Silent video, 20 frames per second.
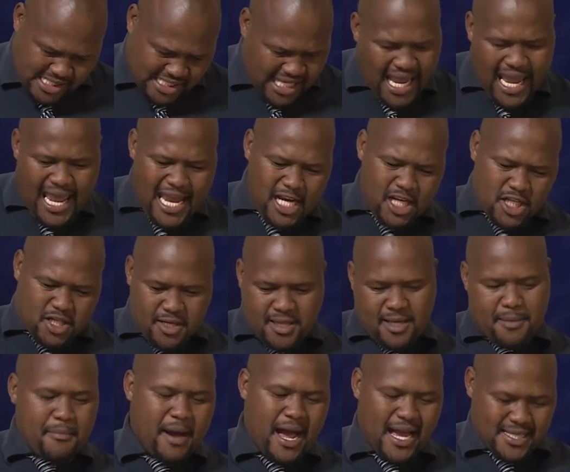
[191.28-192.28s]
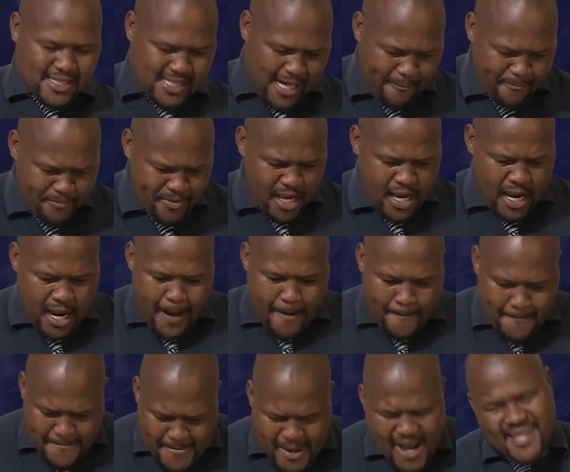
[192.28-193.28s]
say to the master,
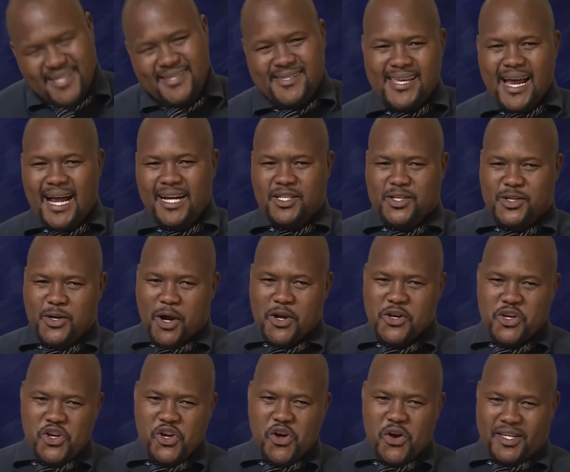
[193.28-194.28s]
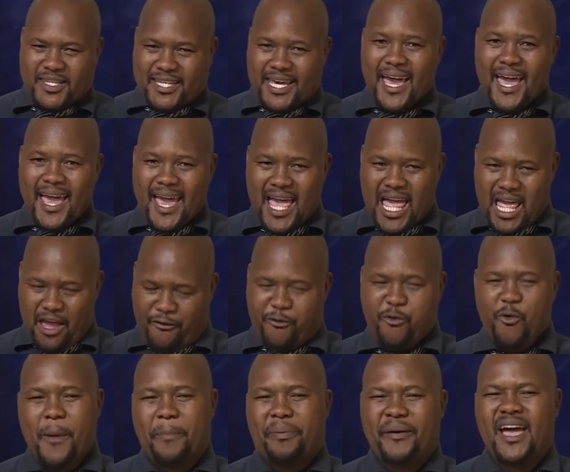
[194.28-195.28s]
Master, don't you care
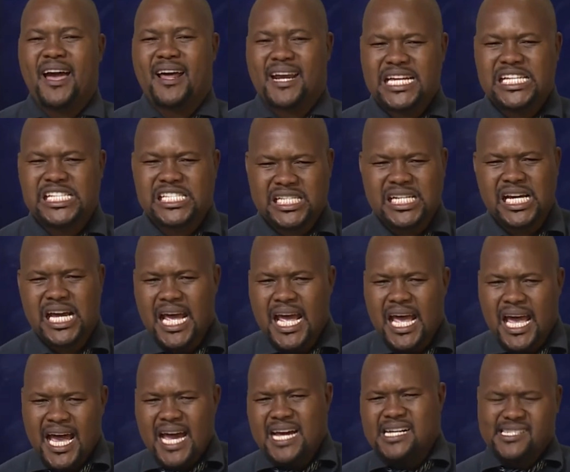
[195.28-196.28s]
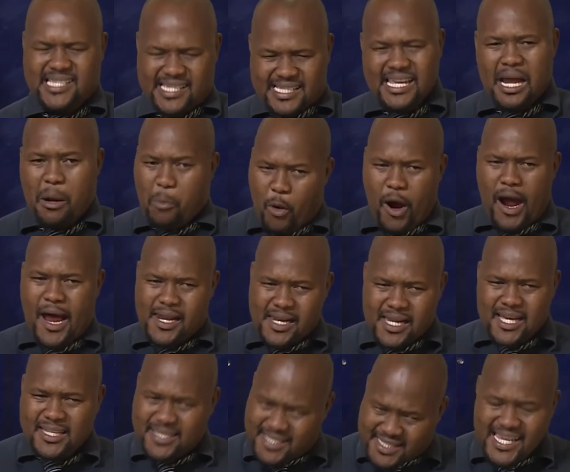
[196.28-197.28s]
if we perish? And
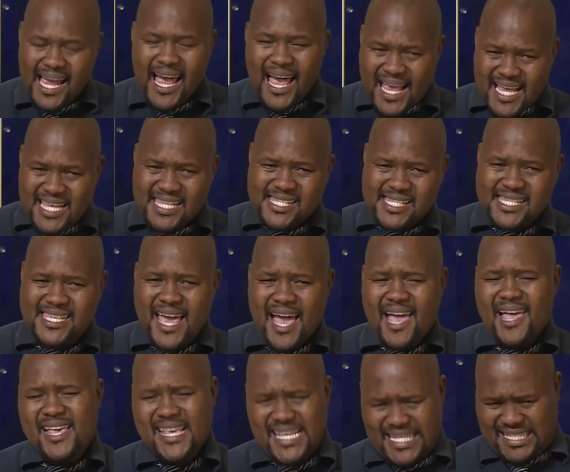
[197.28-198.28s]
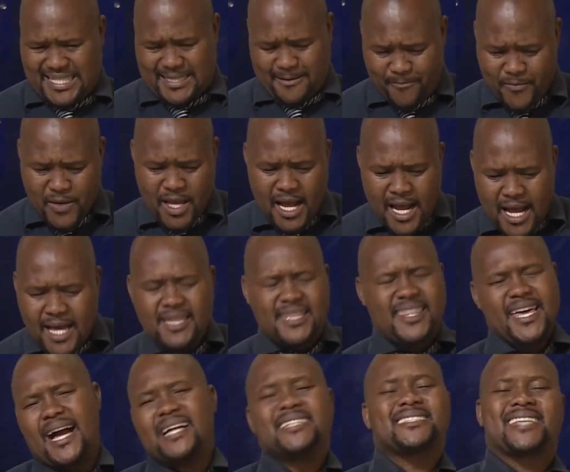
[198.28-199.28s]
someone says, yes,
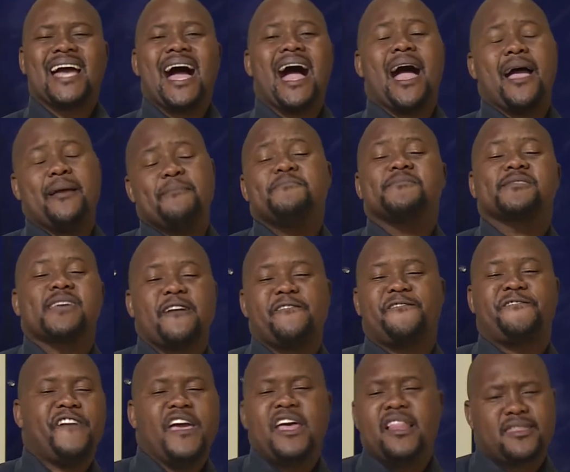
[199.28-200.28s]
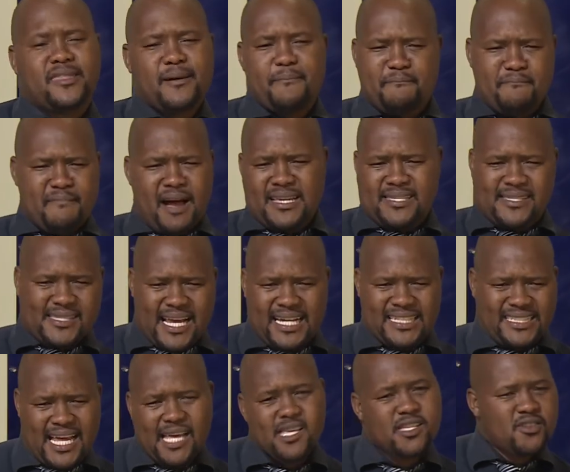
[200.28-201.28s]
there are times I feel the
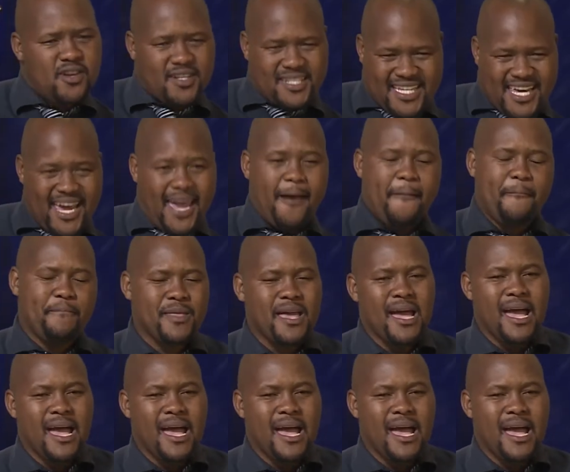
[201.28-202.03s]
master does not care.